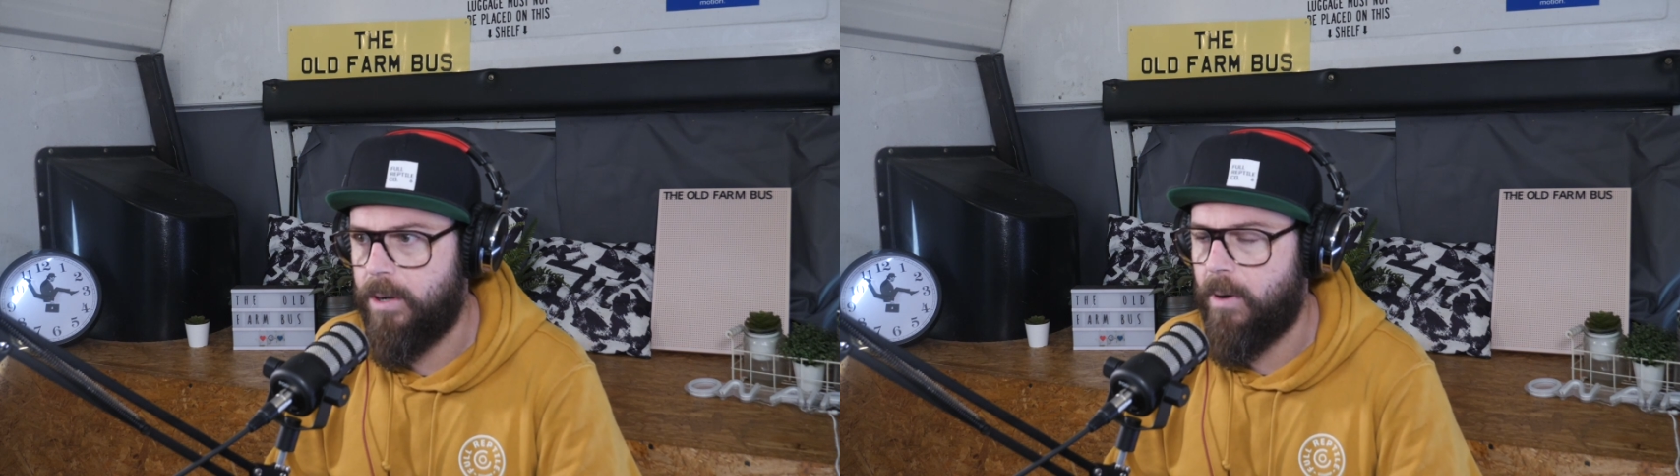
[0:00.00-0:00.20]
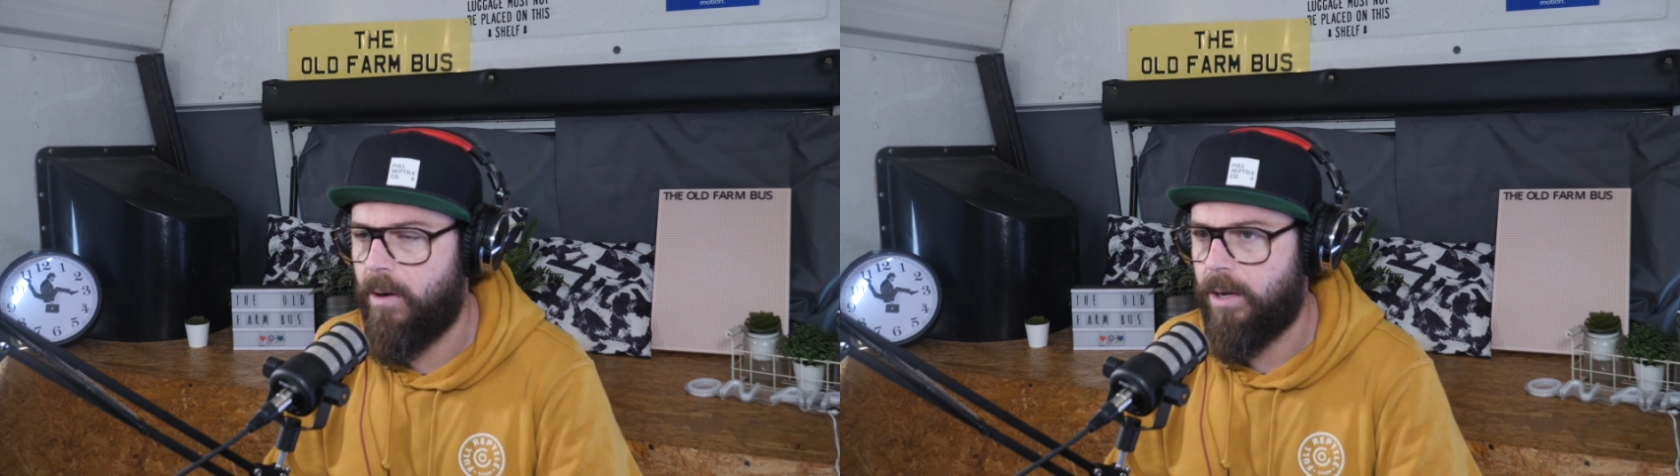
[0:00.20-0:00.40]

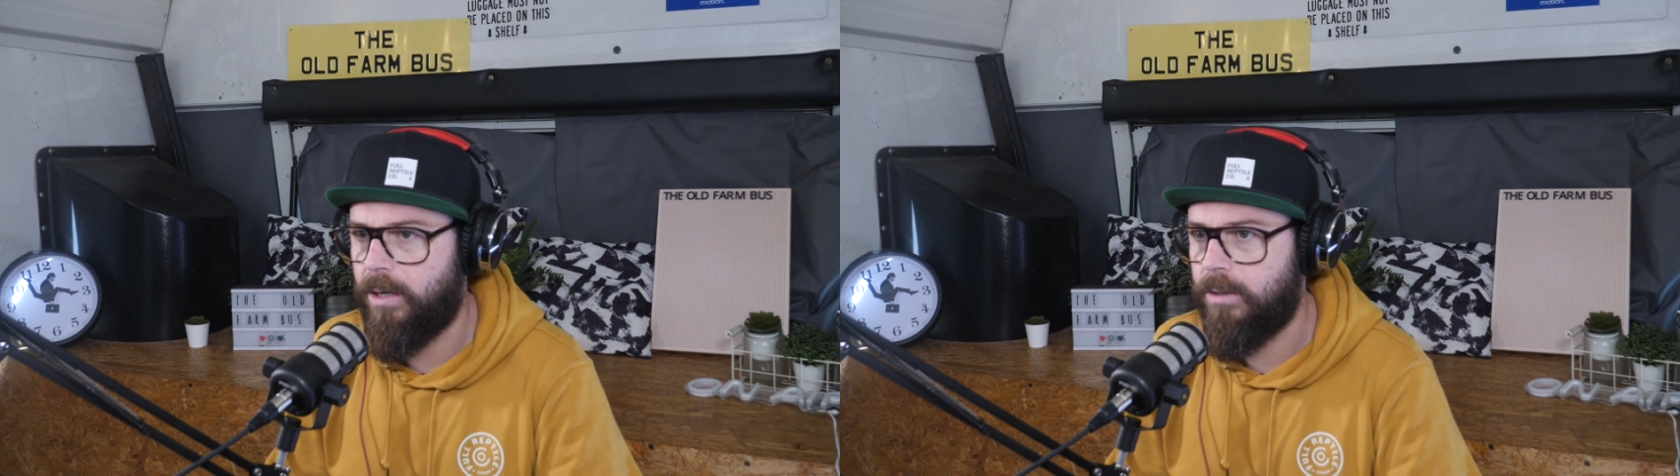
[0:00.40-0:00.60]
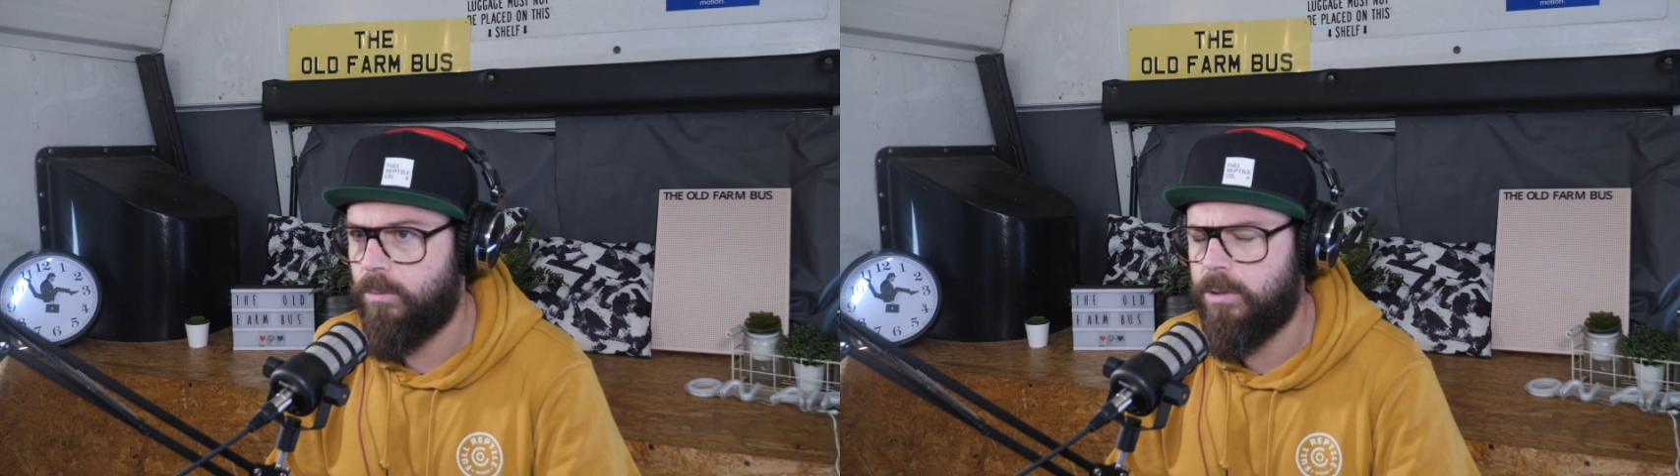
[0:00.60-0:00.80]
America?
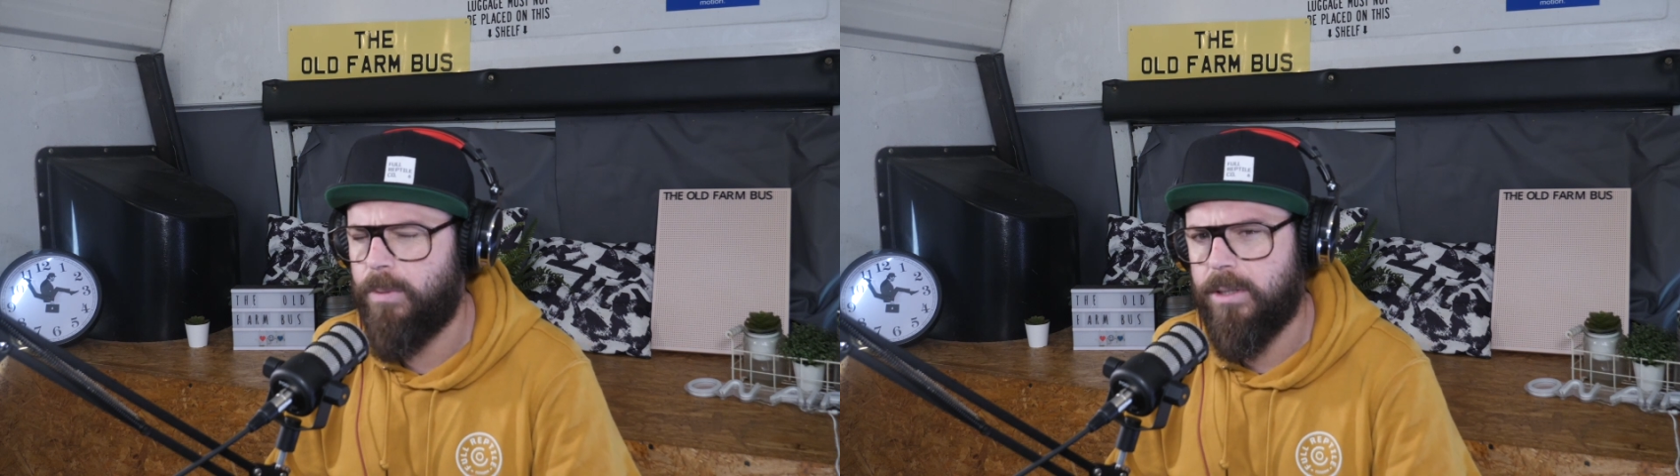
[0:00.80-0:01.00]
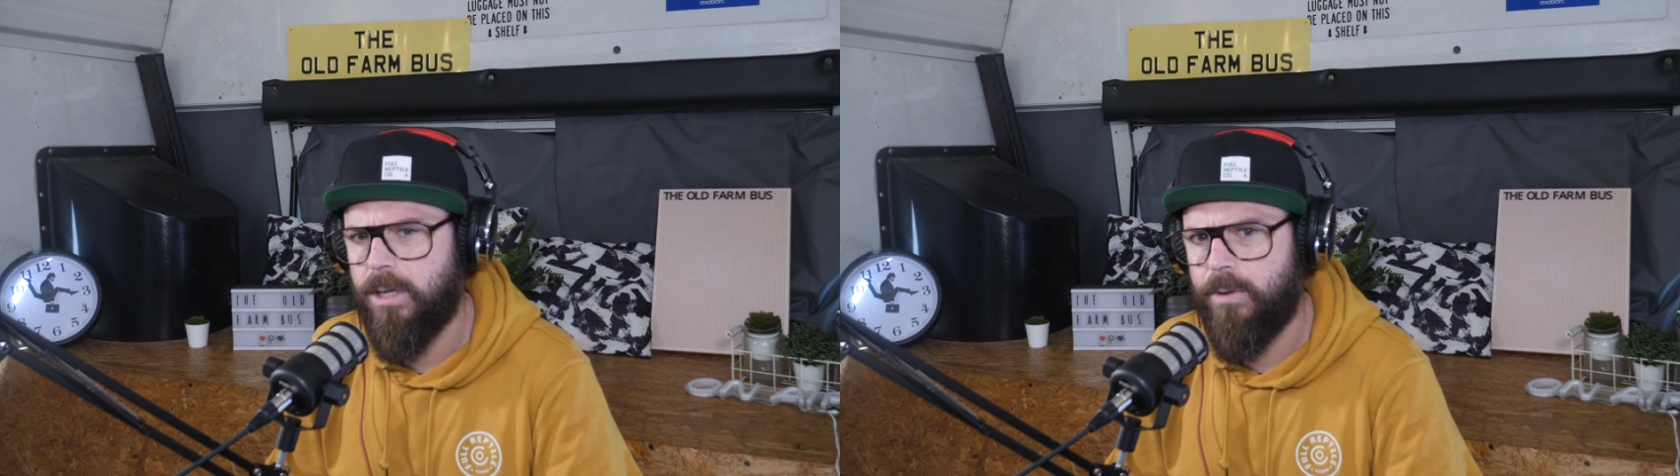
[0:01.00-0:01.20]
Once
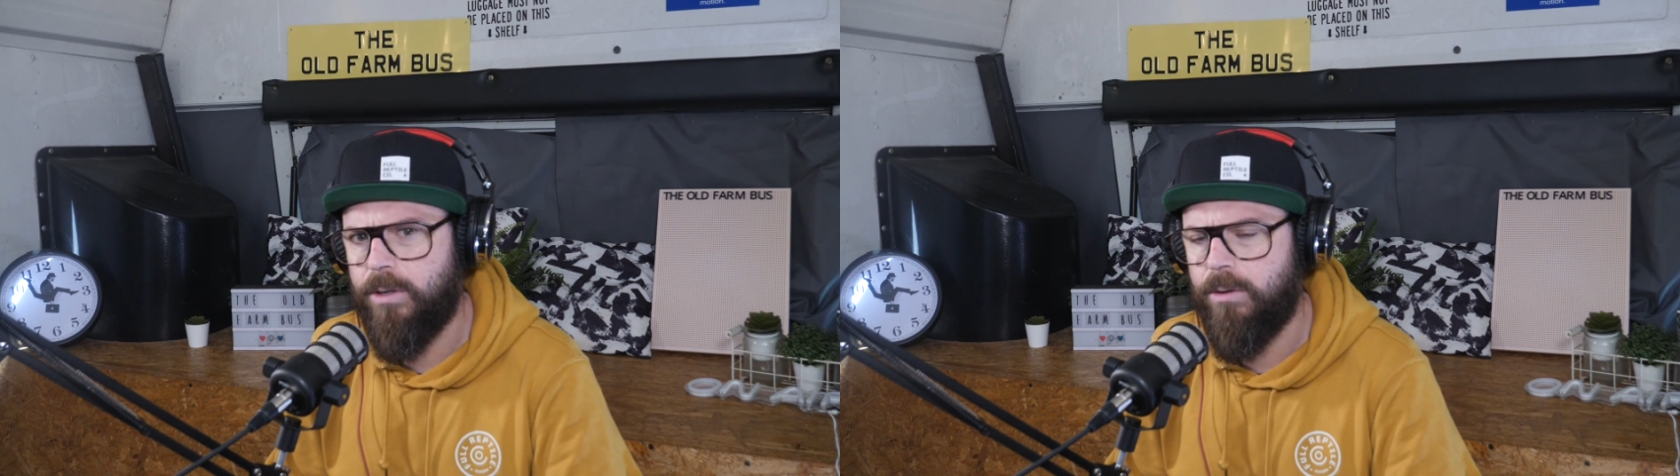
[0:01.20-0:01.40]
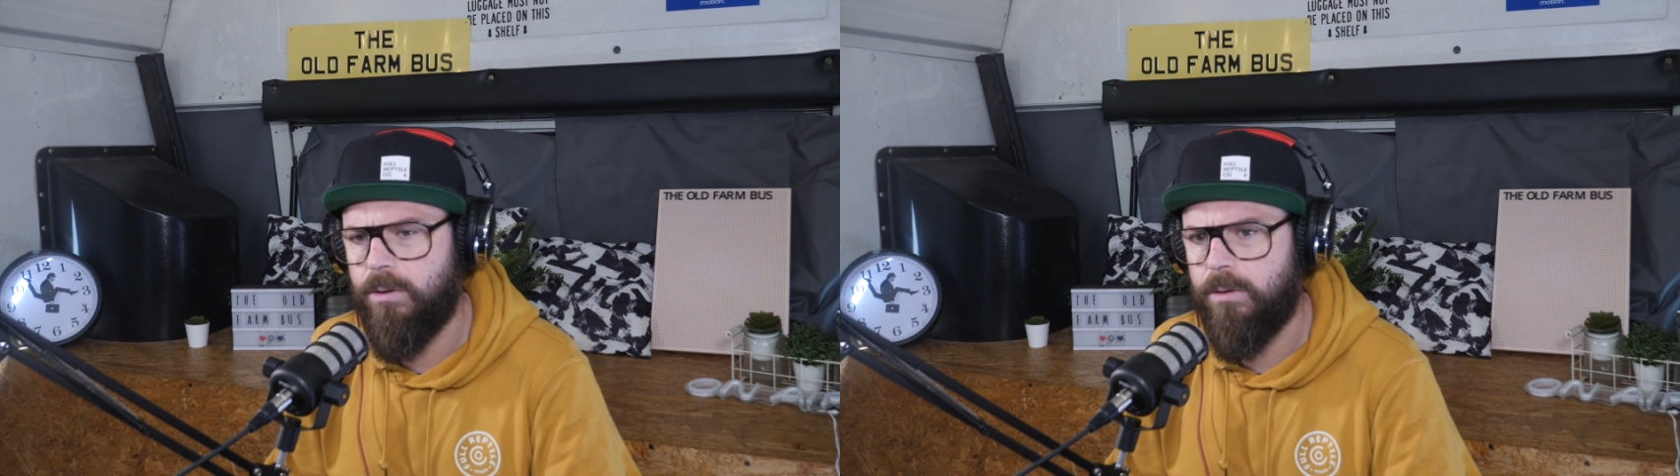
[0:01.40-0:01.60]
Upon a Time in New
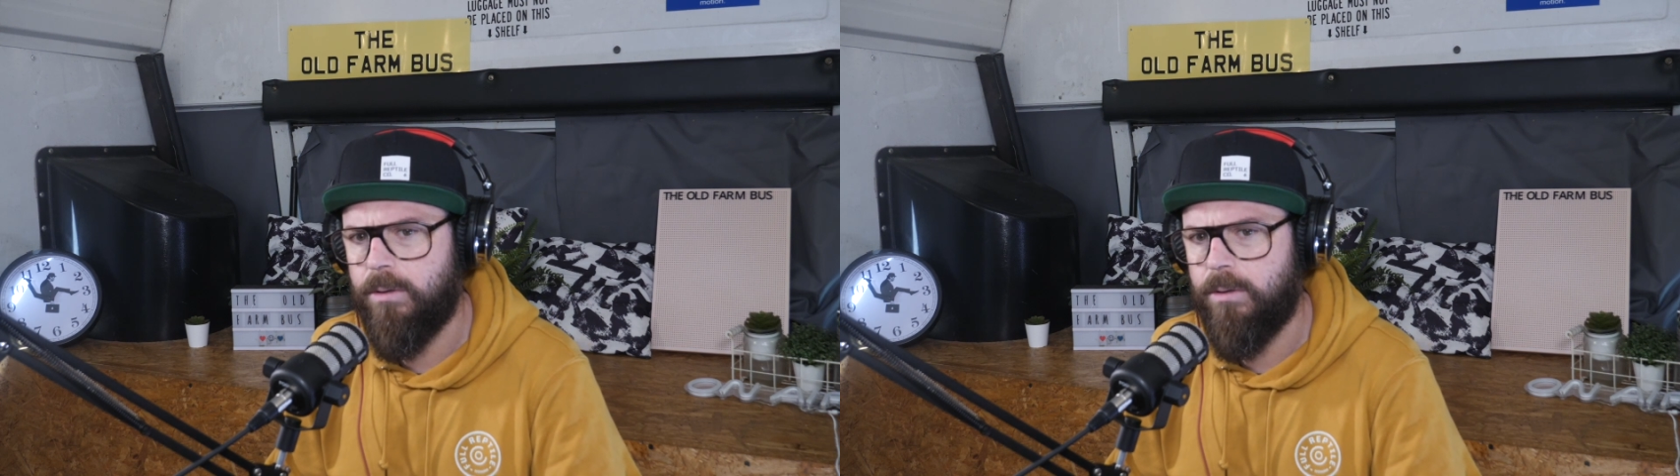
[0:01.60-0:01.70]
York?